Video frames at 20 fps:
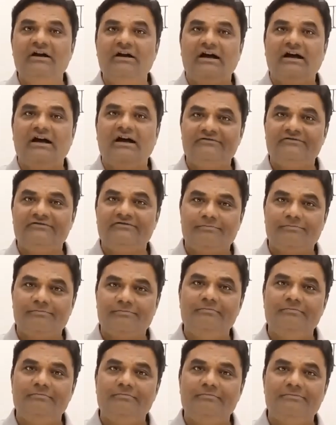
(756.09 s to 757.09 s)
and if the
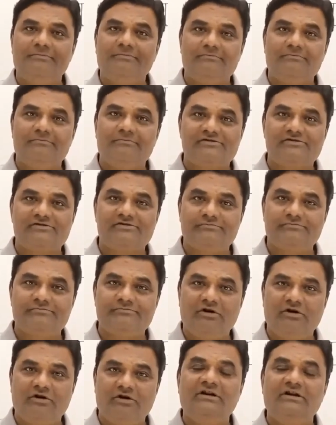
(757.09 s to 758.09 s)
problem becomes
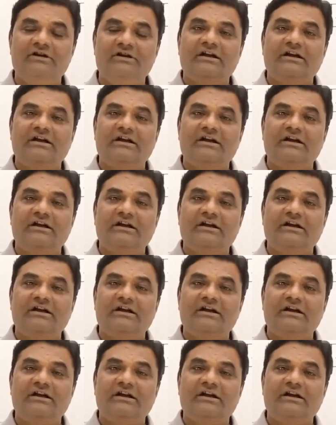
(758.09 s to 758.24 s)
small,